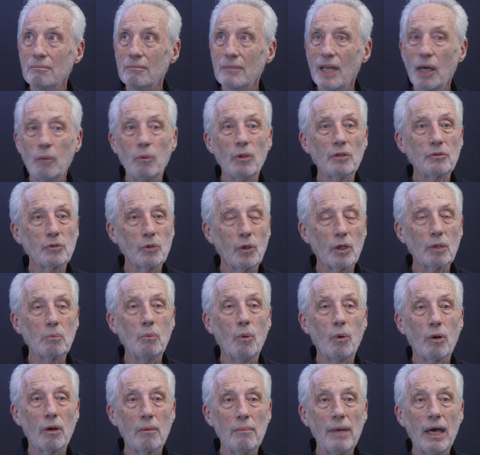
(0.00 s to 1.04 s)
And we'll talk
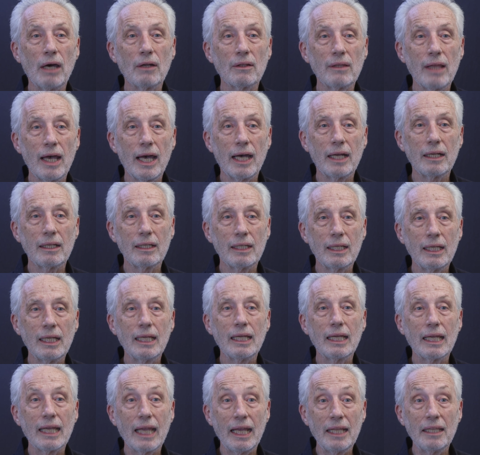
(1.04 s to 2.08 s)
more about that
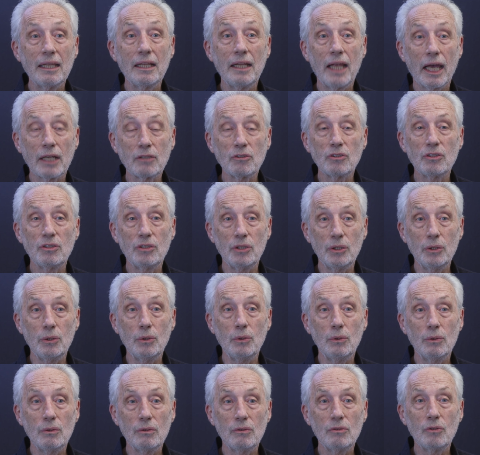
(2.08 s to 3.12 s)
in the next
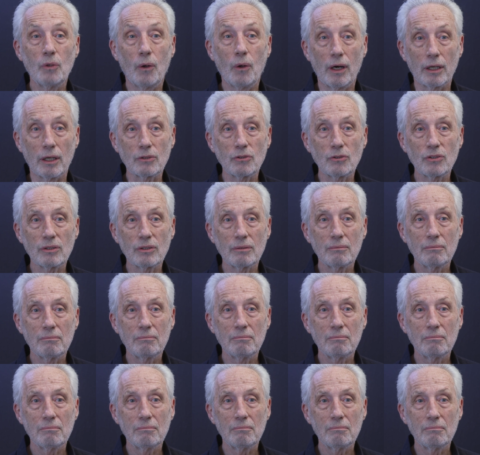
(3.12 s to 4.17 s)
2 talks.
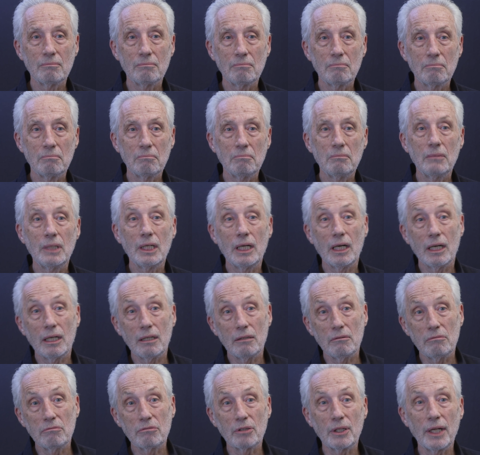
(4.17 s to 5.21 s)

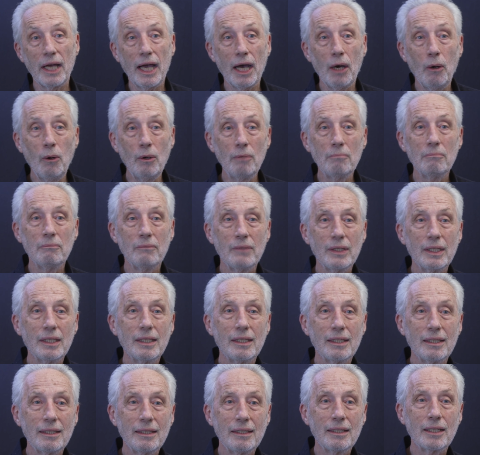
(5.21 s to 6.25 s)
For now,
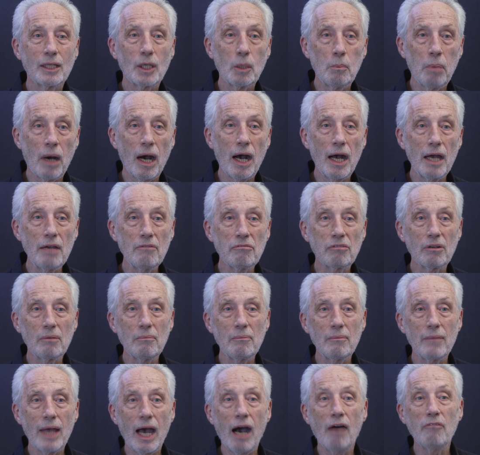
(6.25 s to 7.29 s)
goodbye
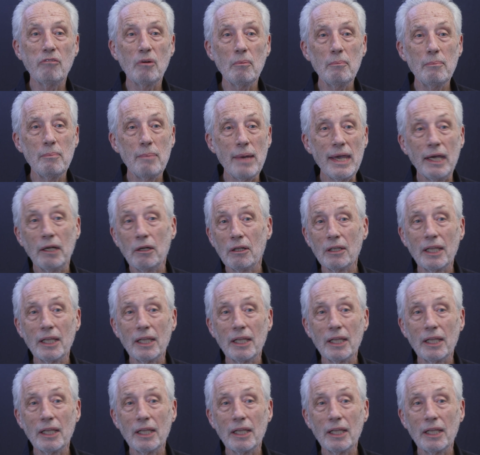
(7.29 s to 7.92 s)
from Alpha Beta